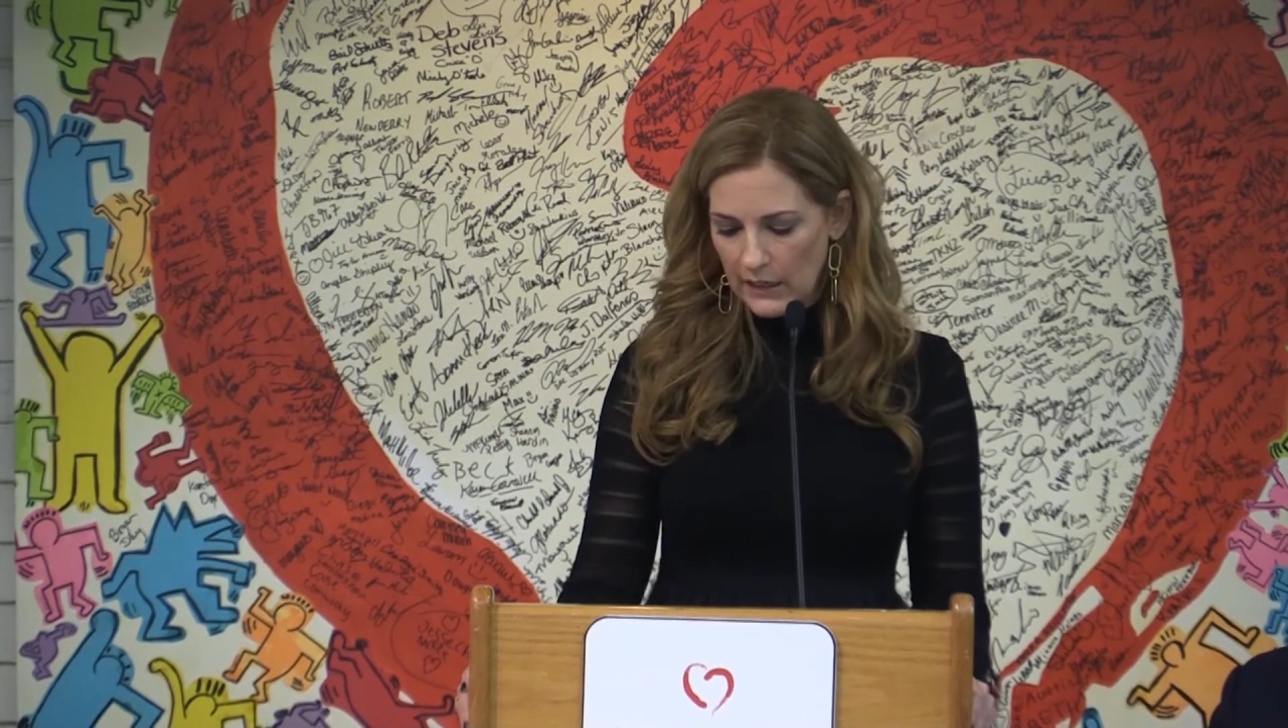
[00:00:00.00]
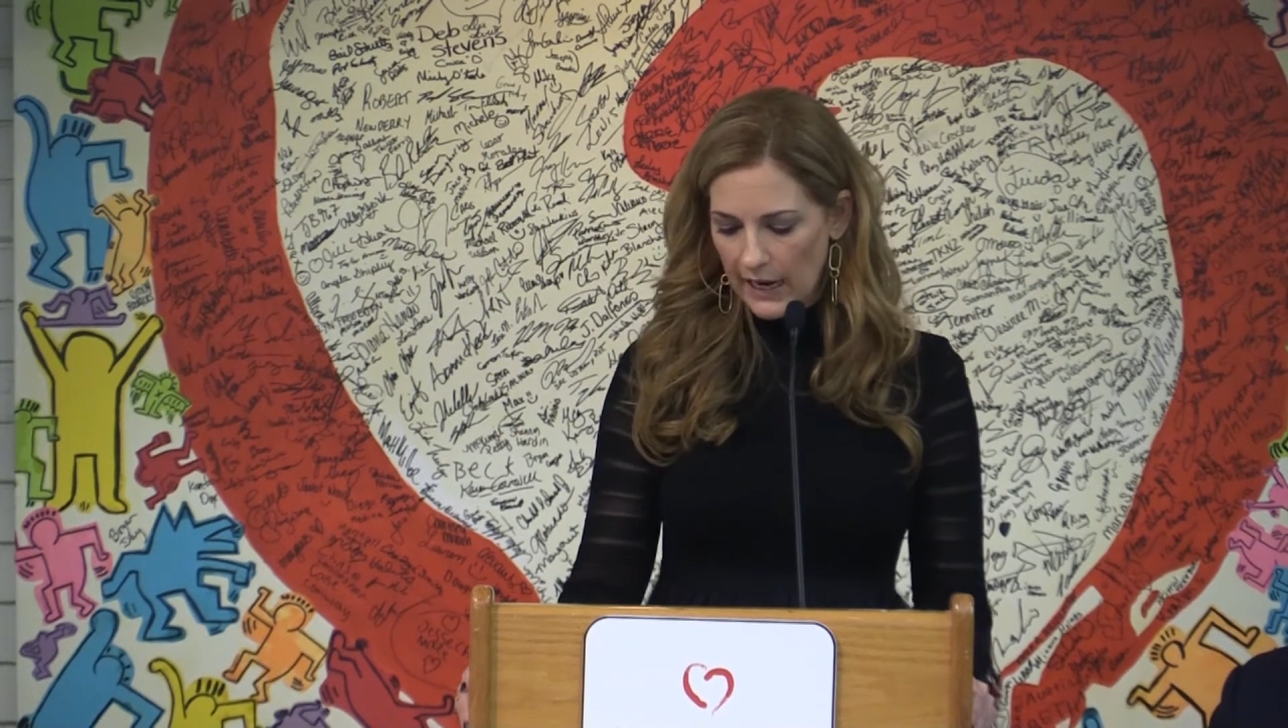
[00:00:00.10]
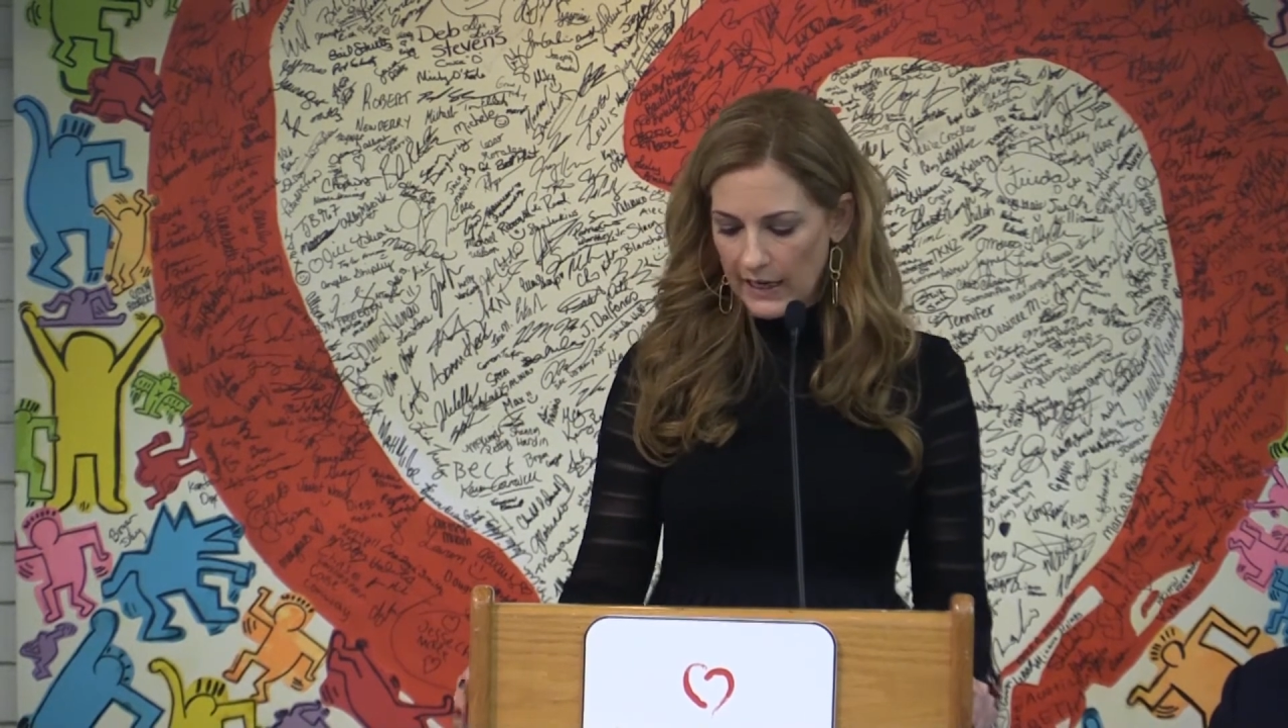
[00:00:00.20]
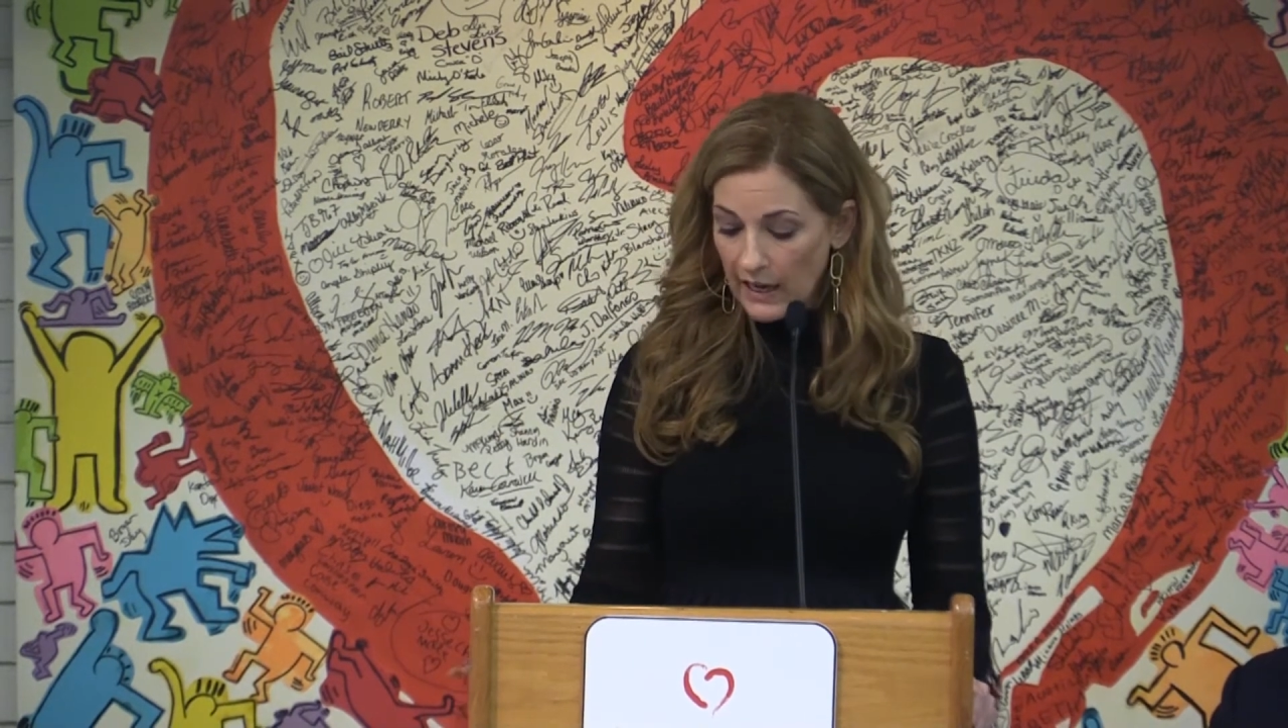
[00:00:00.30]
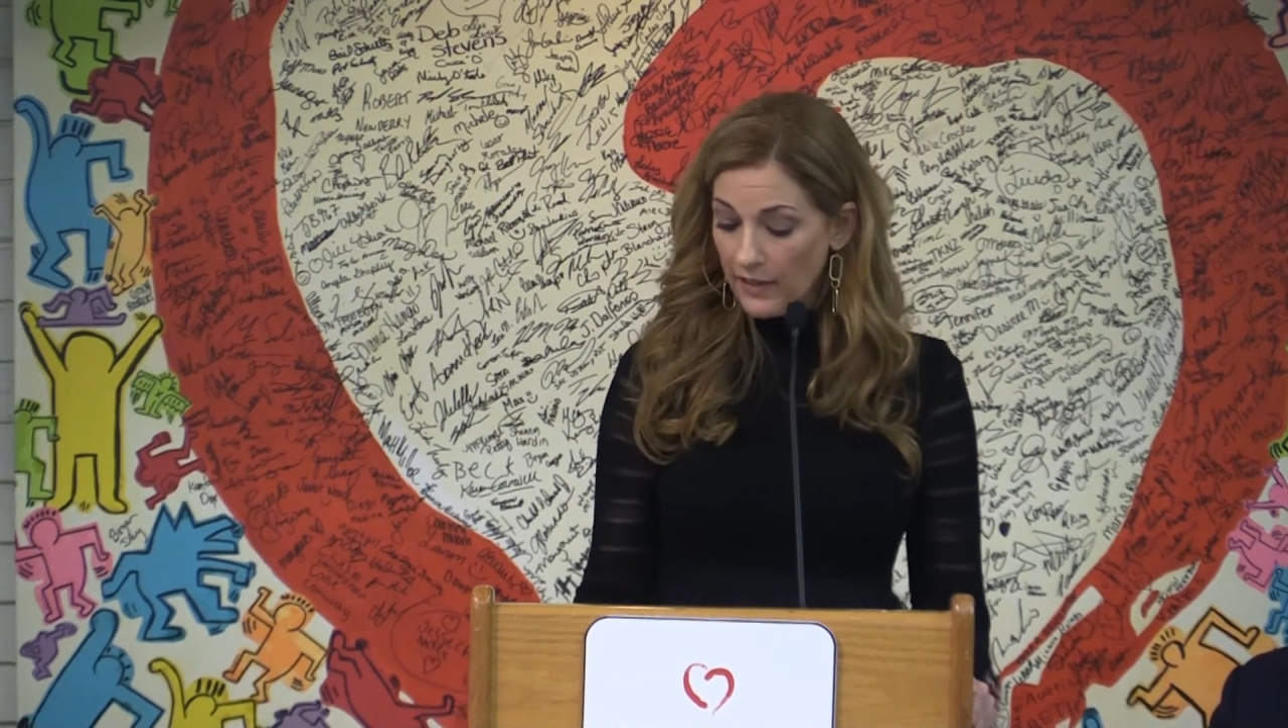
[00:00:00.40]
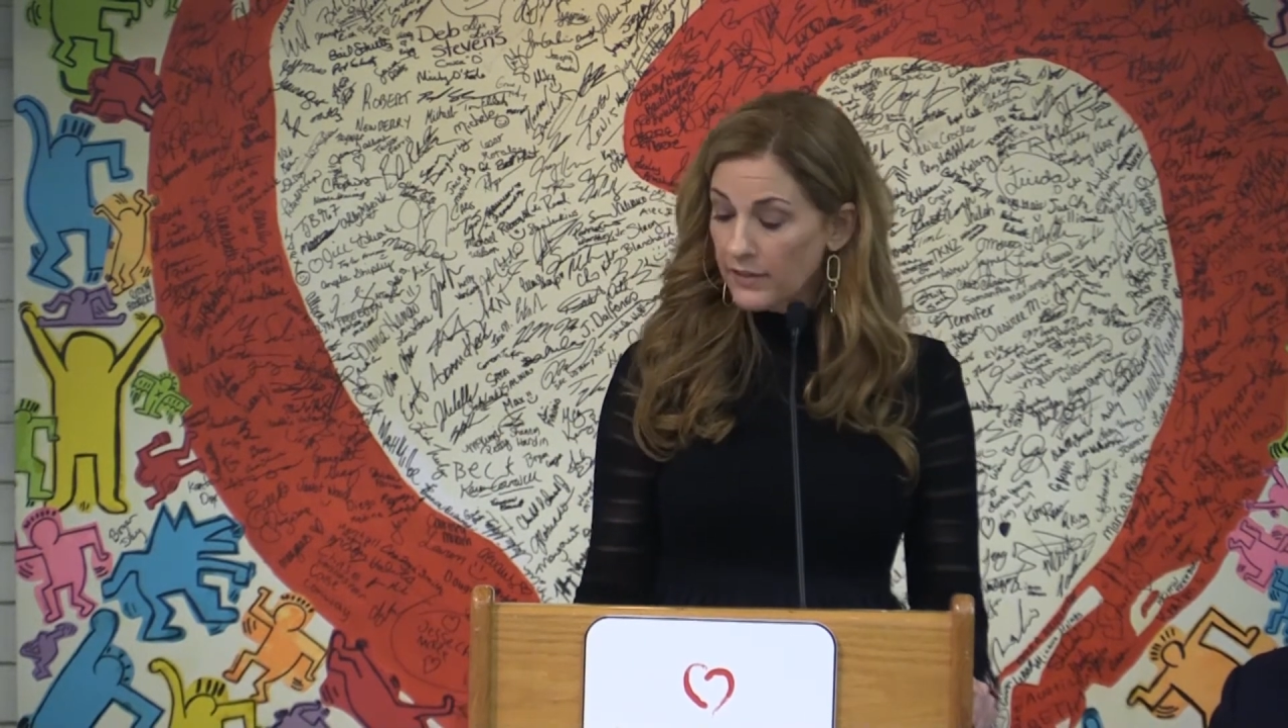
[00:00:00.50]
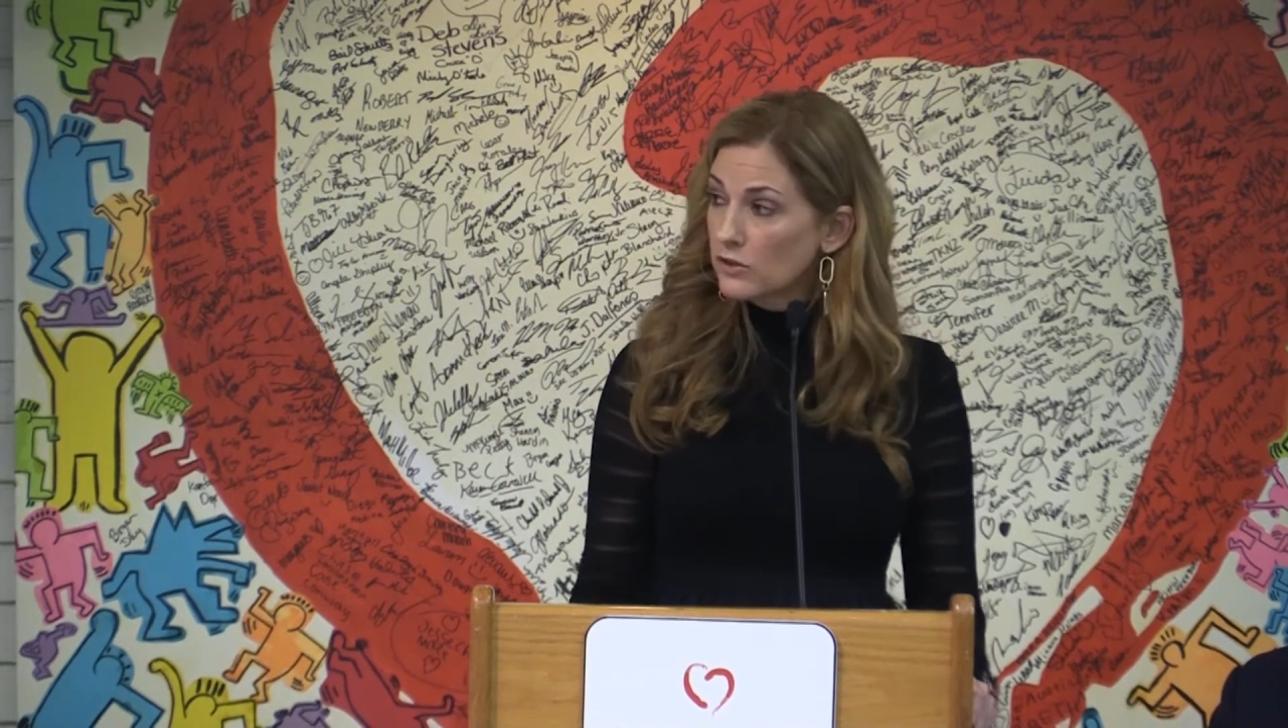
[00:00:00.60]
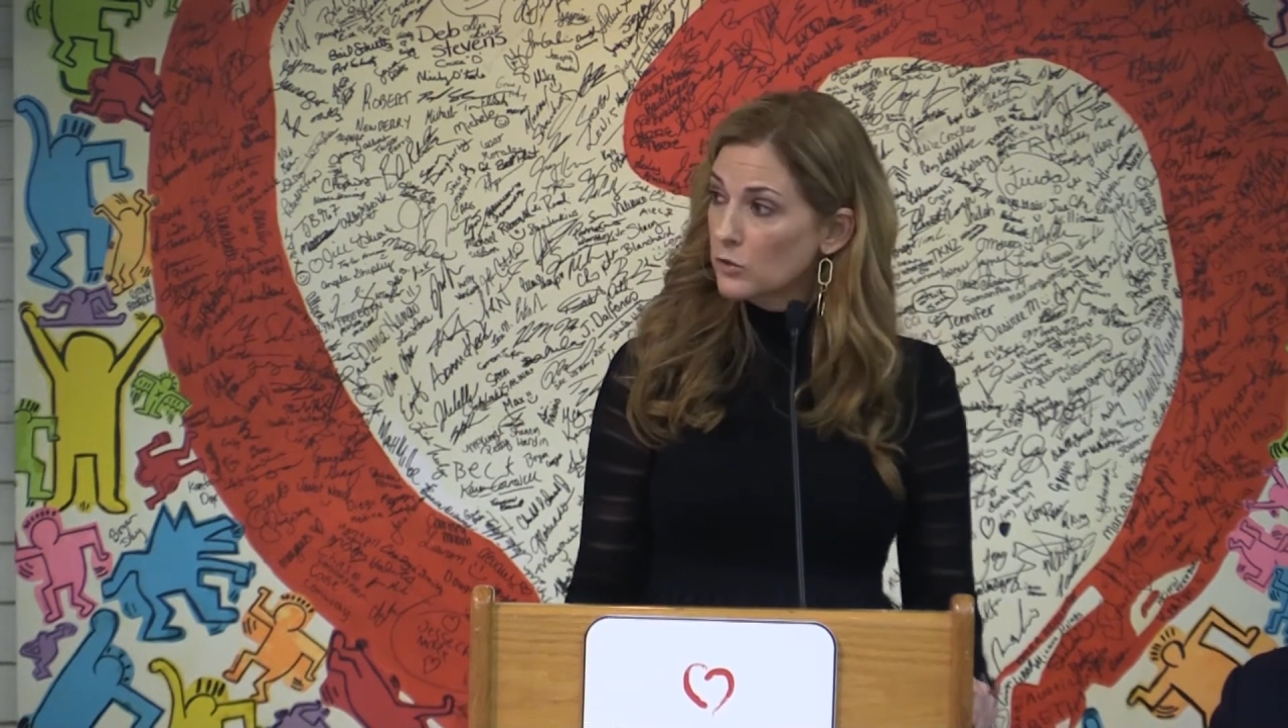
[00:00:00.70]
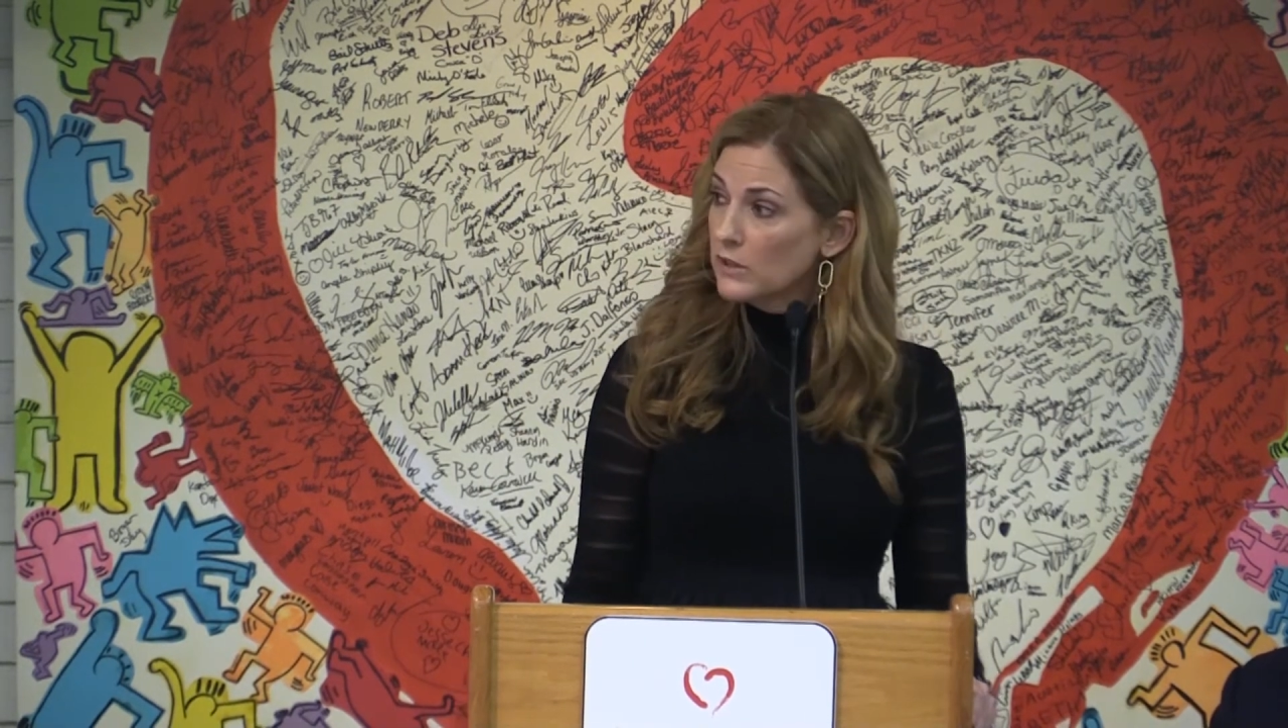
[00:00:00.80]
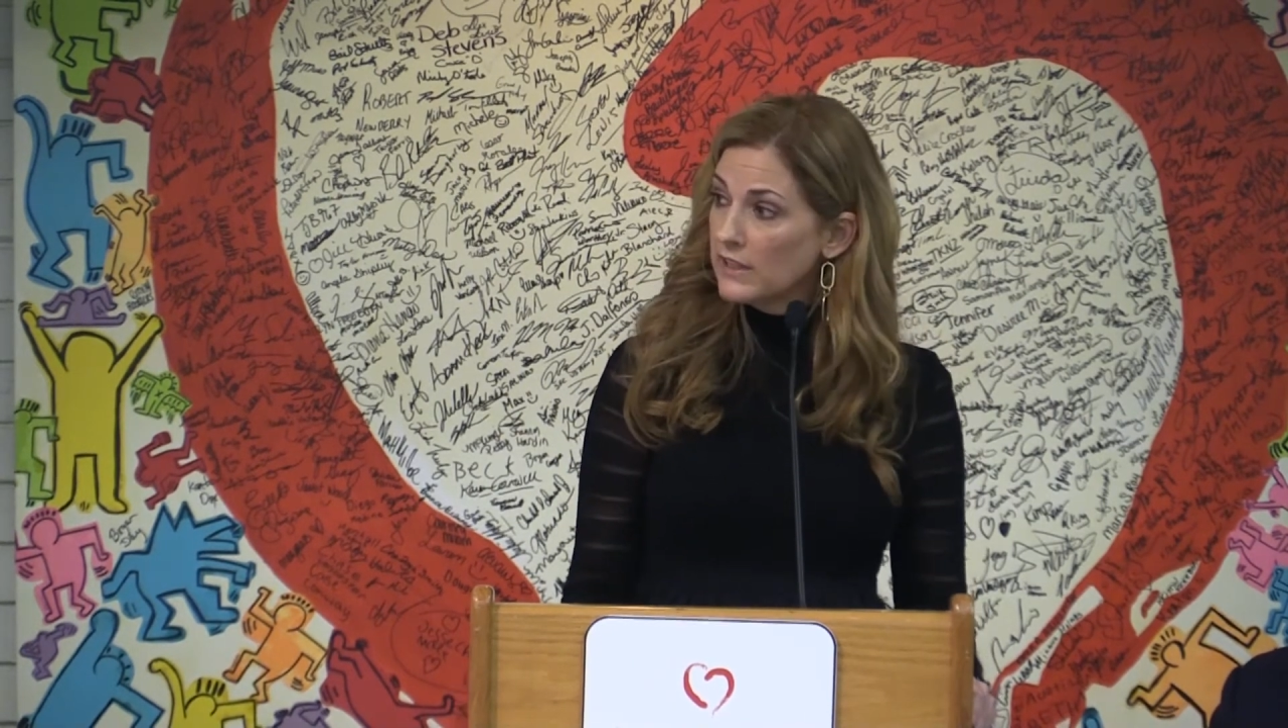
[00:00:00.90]
I got
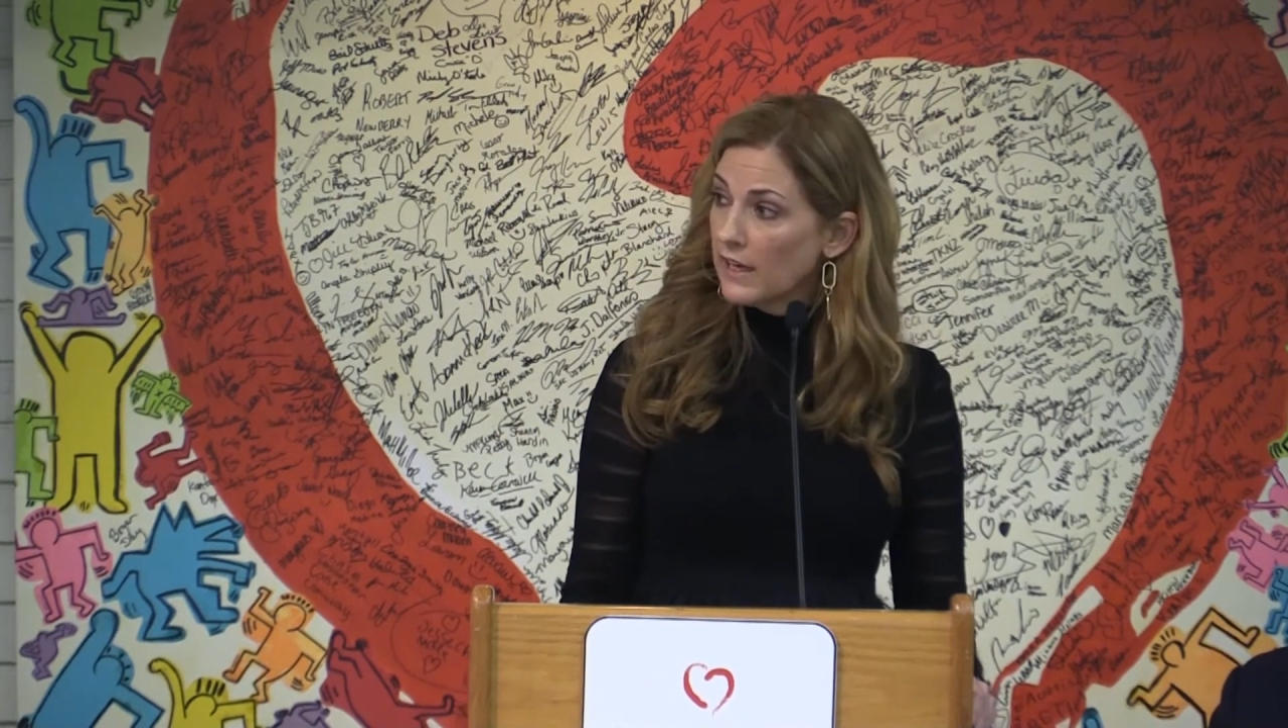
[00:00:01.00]
this one